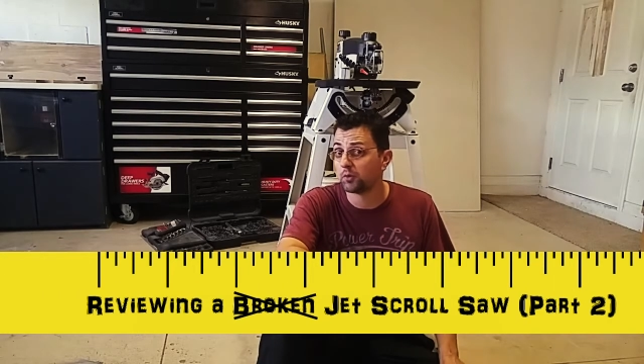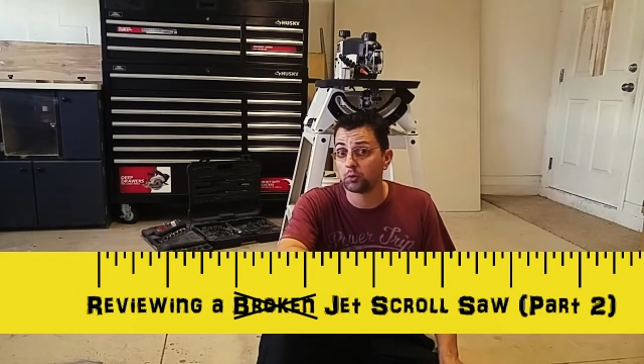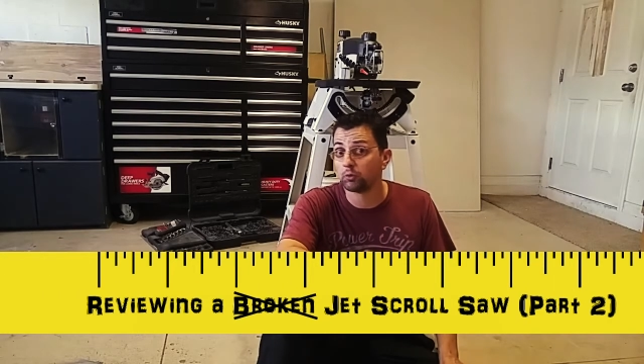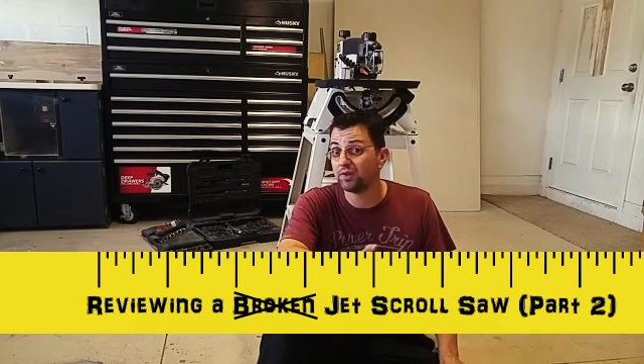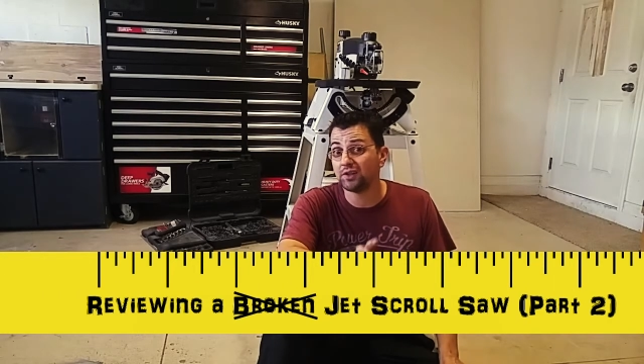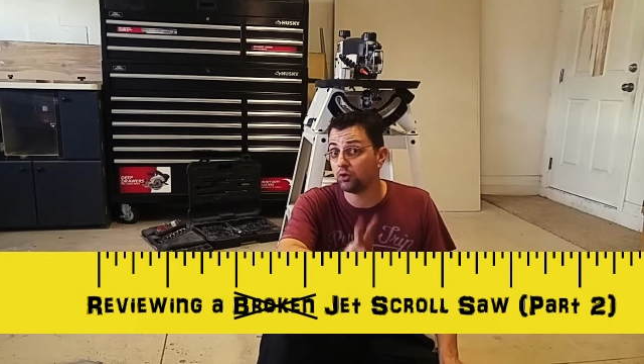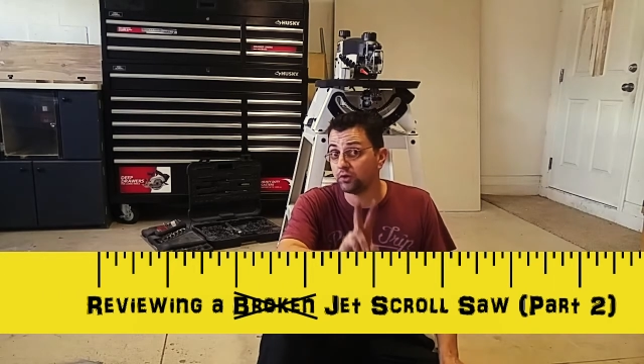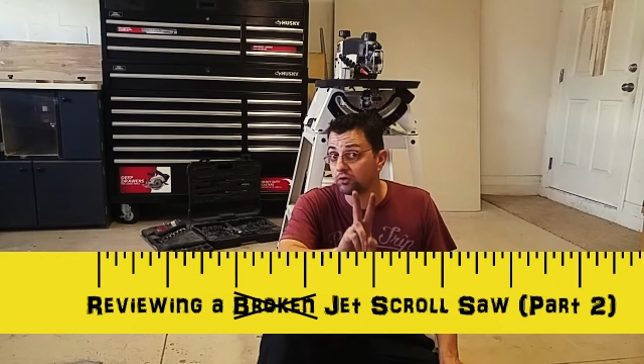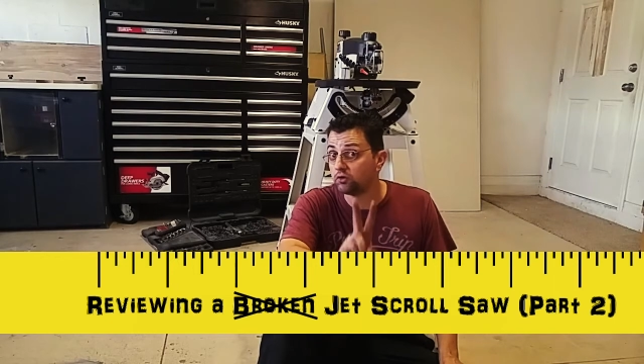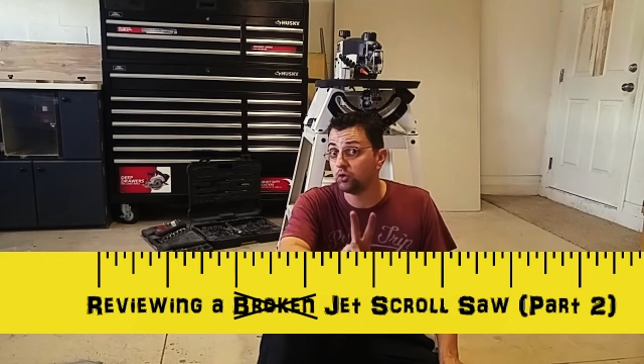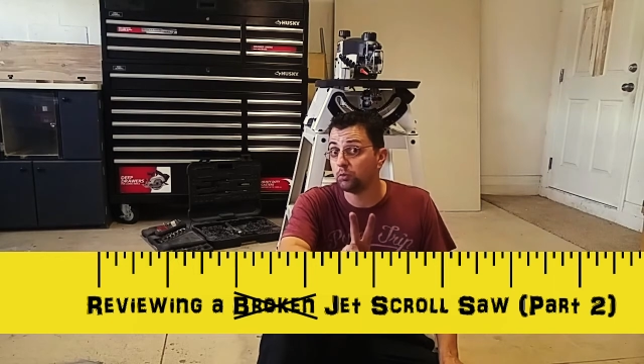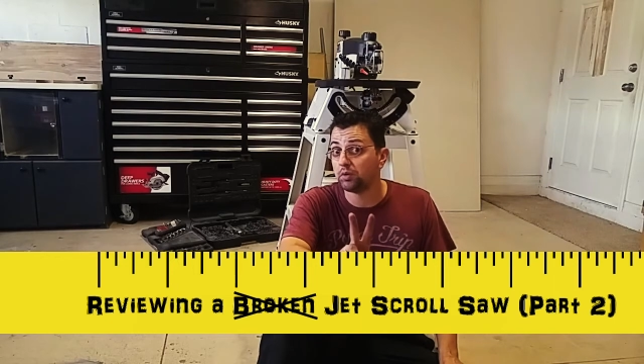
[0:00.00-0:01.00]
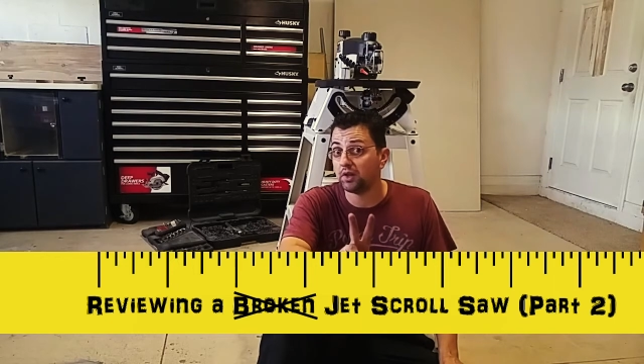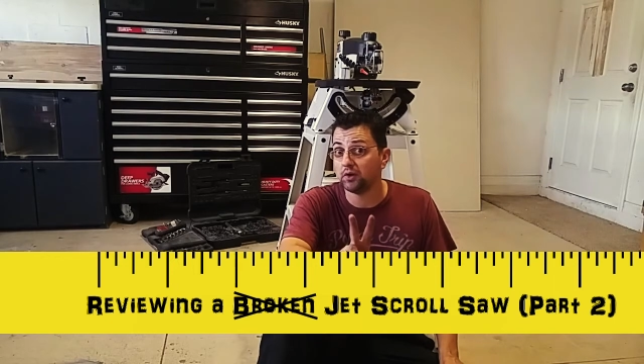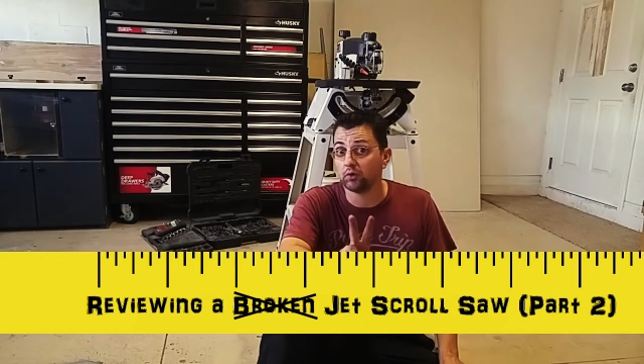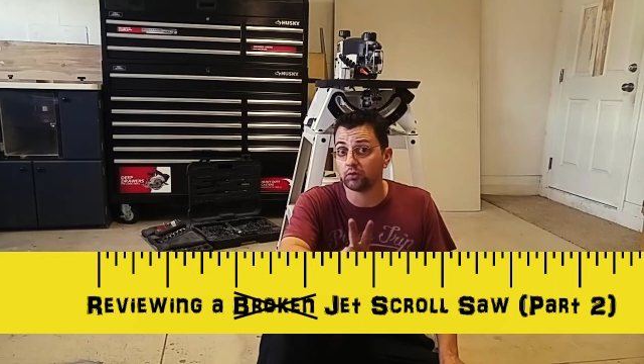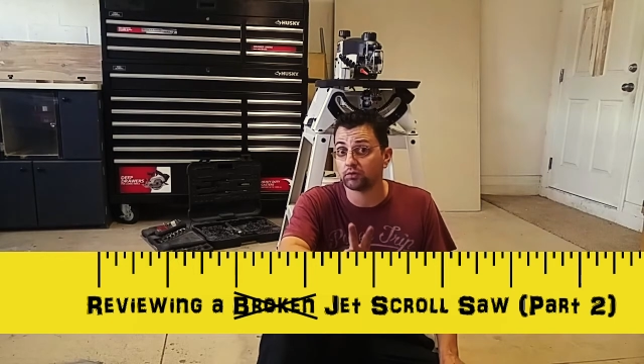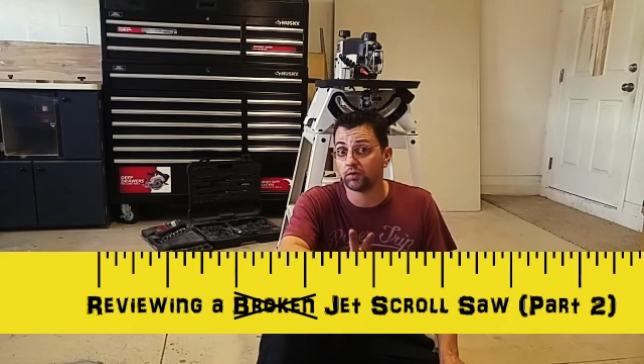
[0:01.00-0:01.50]
there were really only two
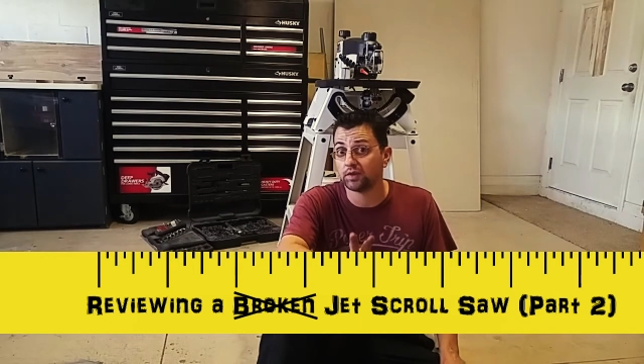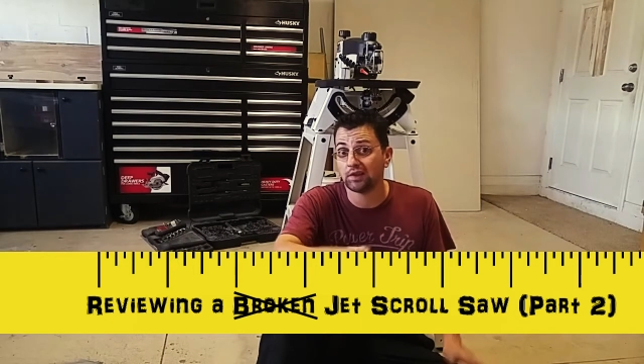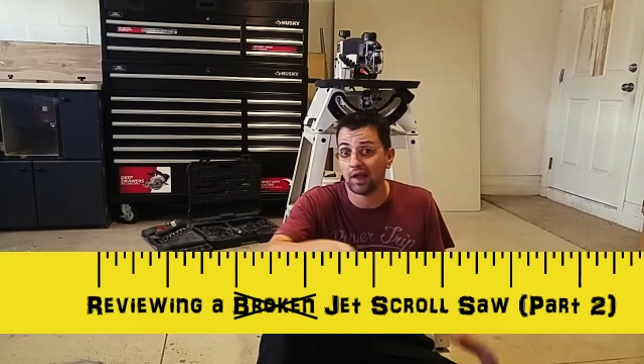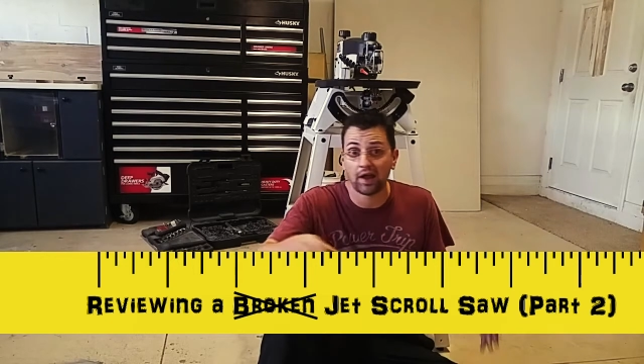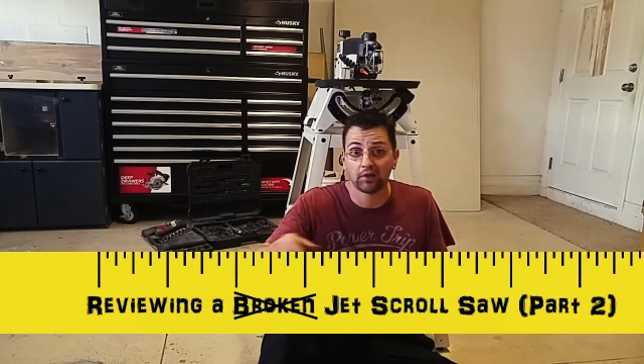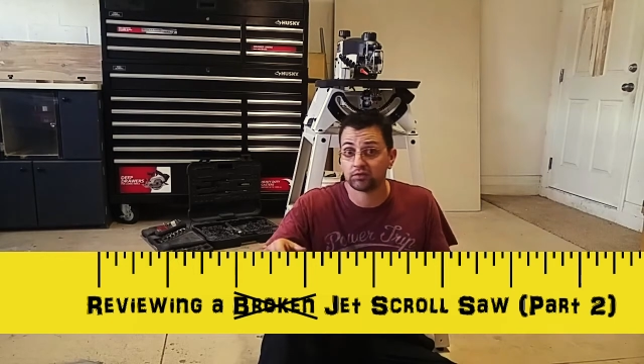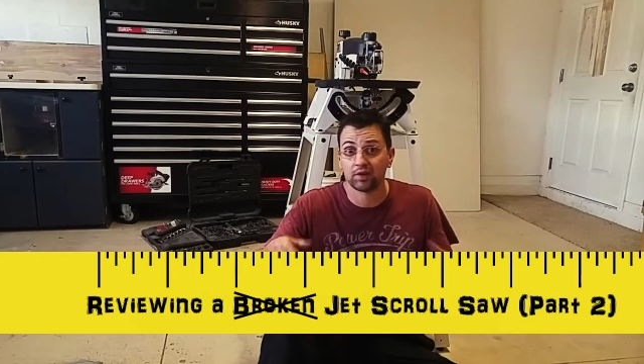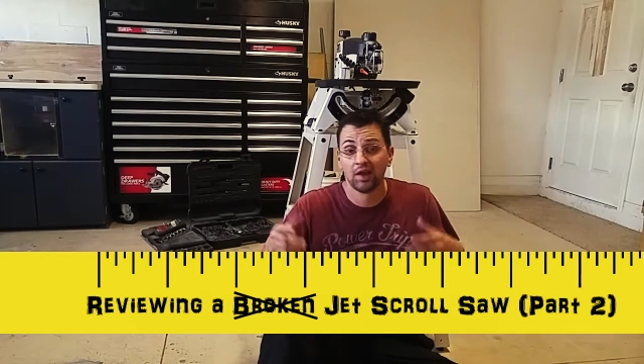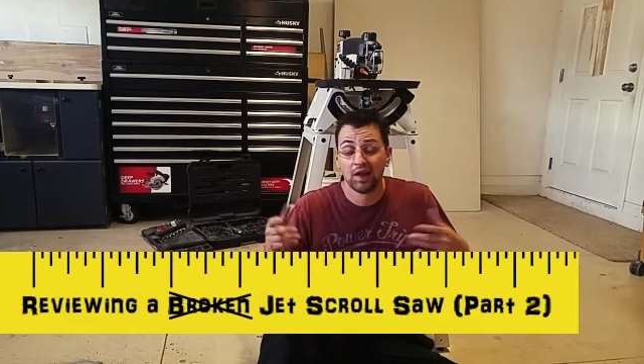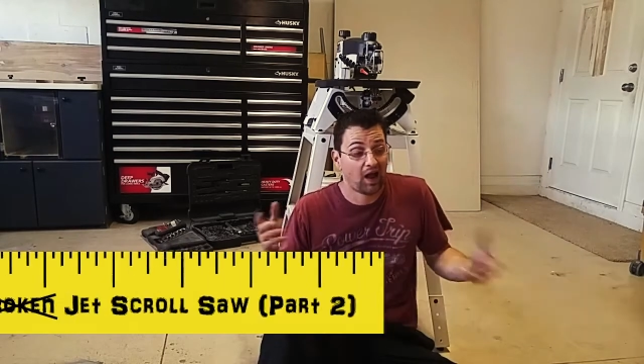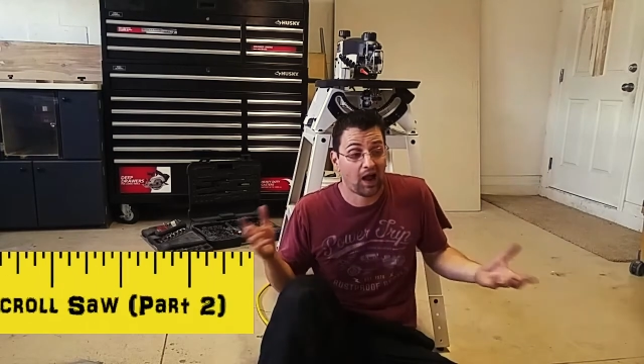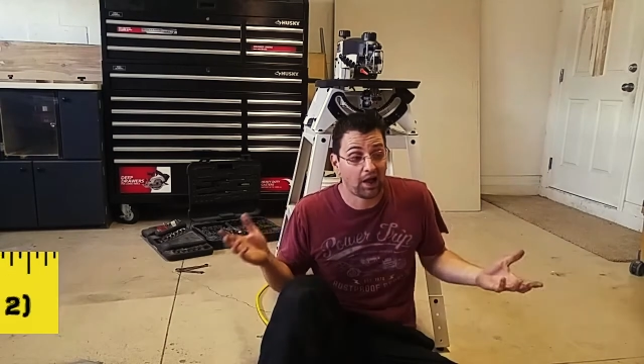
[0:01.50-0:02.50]
players for the last,